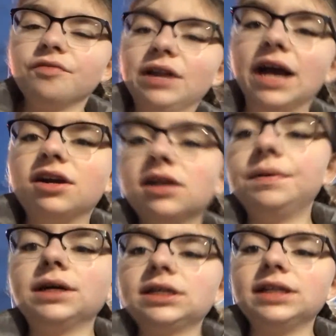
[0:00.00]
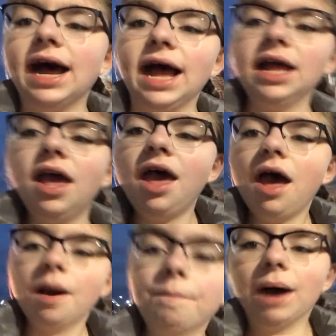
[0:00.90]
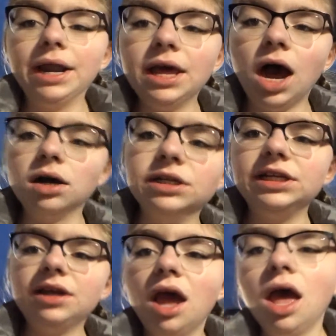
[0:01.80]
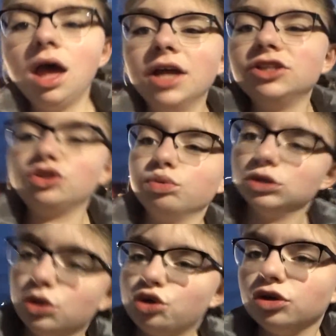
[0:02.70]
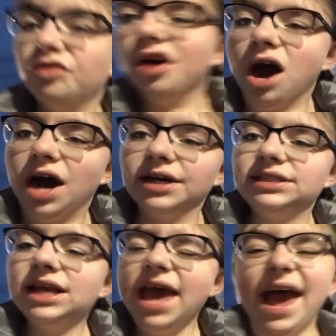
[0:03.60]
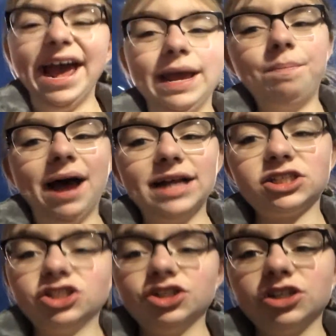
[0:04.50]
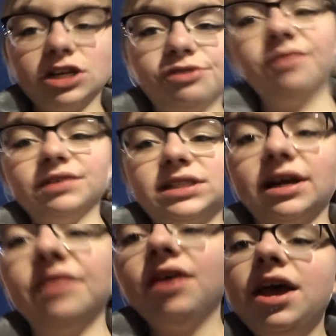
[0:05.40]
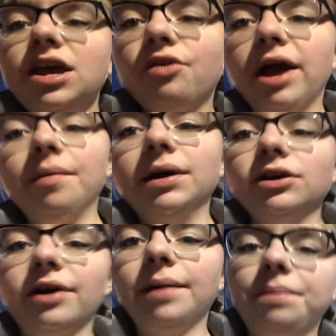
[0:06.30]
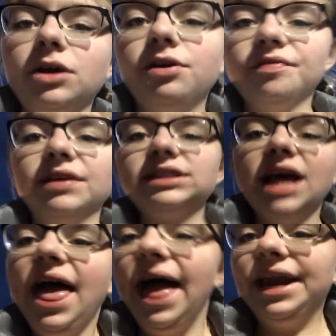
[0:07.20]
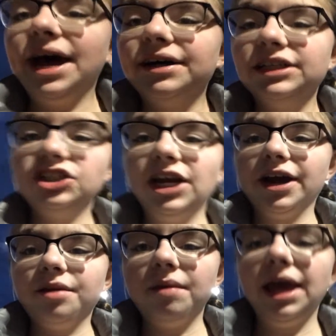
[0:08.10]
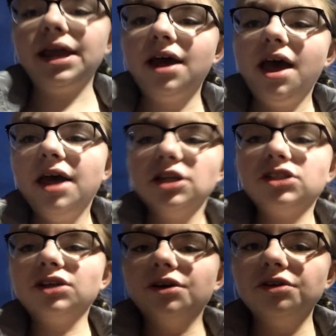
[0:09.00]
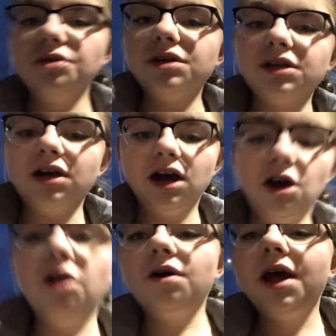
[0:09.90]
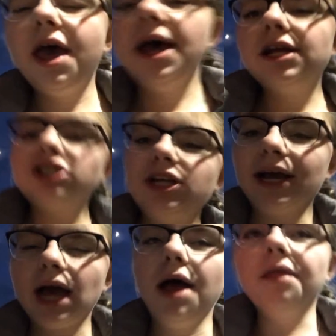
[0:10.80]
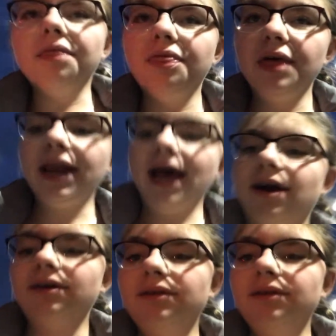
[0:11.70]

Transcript: for that cookbook that Bonnie Hoellein the Real Crew Vlogs, Eight Passengers, A Griffith's Life, Grandma and Grandpa Griffiths, and Ellie and Jared made. So you can go check that out.